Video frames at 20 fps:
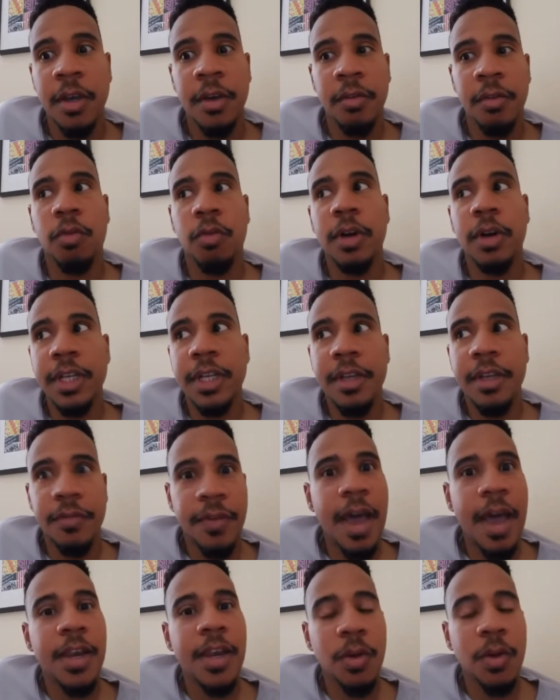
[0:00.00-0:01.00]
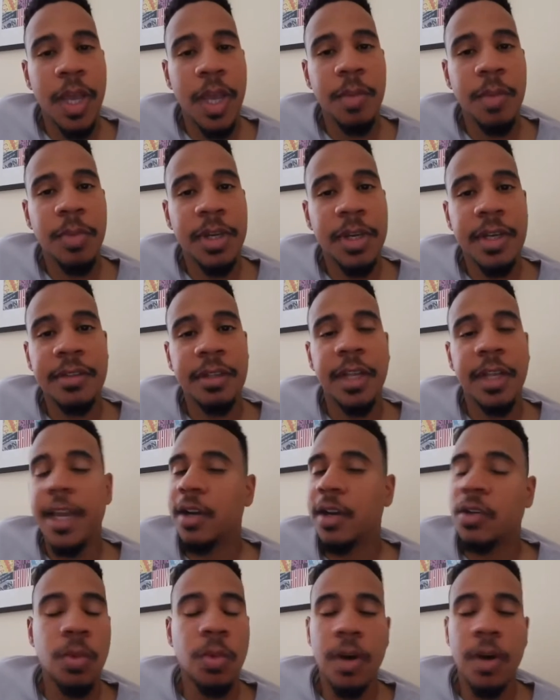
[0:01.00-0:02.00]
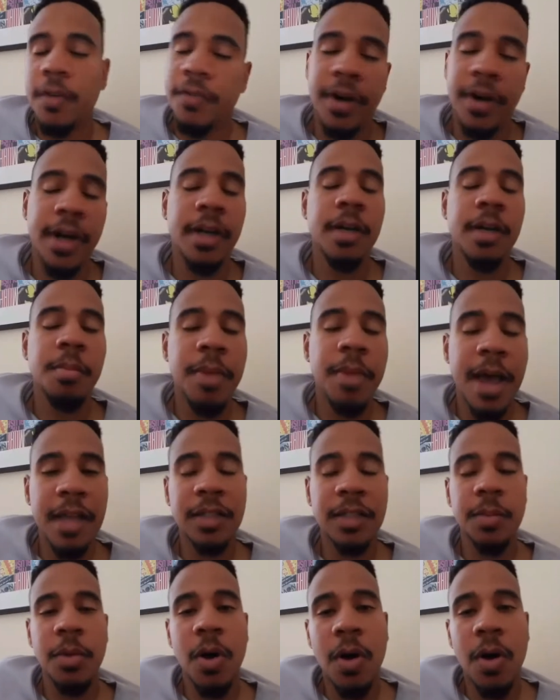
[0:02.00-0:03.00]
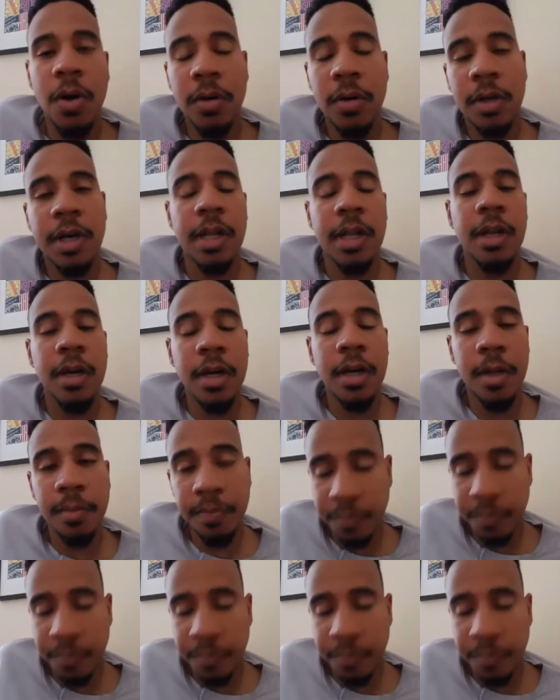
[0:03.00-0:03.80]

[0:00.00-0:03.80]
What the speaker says: really evaluate because the Lakers weren't a very good basketball club.